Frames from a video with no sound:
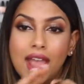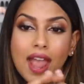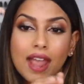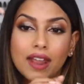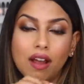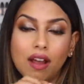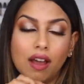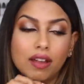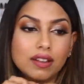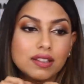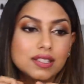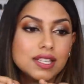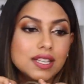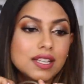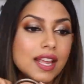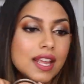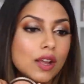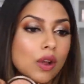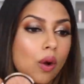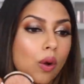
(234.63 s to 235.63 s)
and honestly,
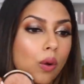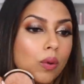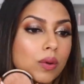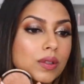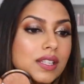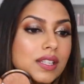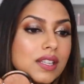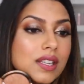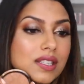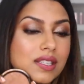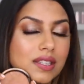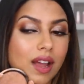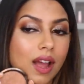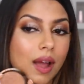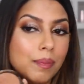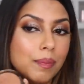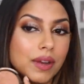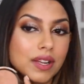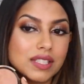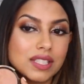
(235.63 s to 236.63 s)
like holding this
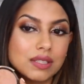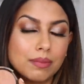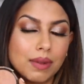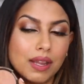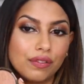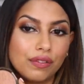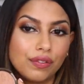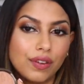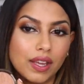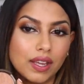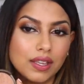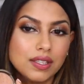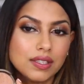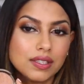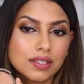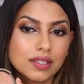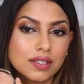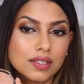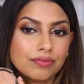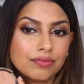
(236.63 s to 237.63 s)
up next to my
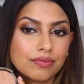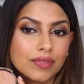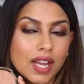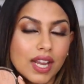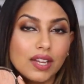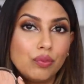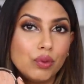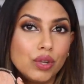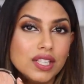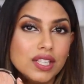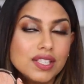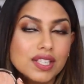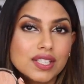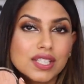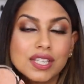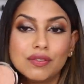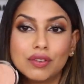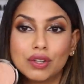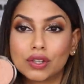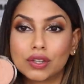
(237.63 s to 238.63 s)
face, it really
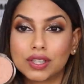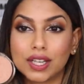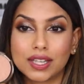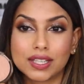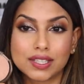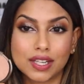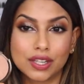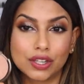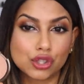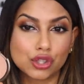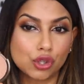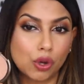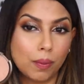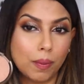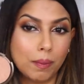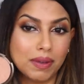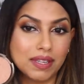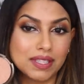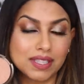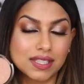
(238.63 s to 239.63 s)
doesn't even look like it's going to show up
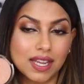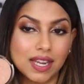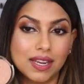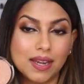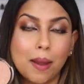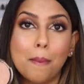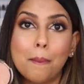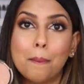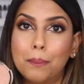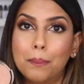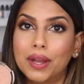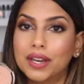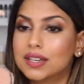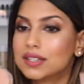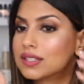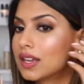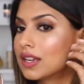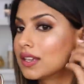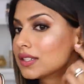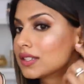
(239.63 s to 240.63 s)
on my skin, but it
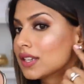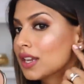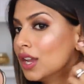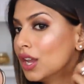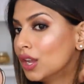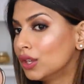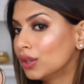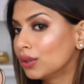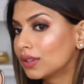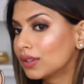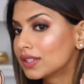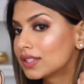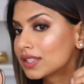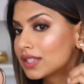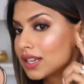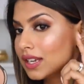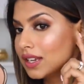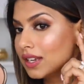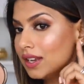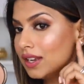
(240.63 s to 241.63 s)
does. You can
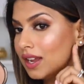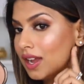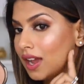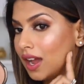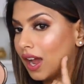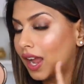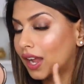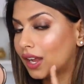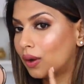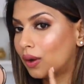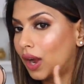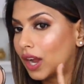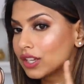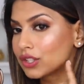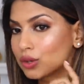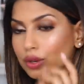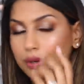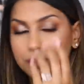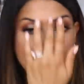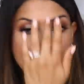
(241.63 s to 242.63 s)
see I
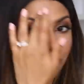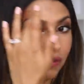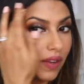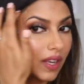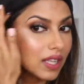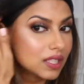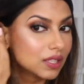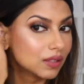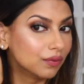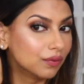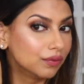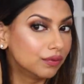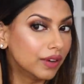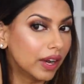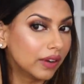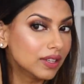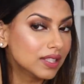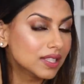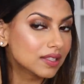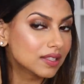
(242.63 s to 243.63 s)
contoured my face
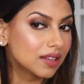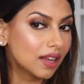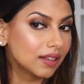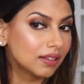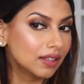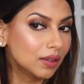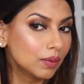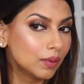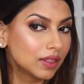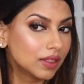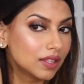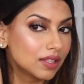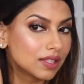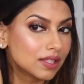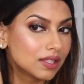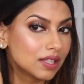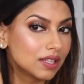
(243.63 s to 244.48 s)
very slightly with this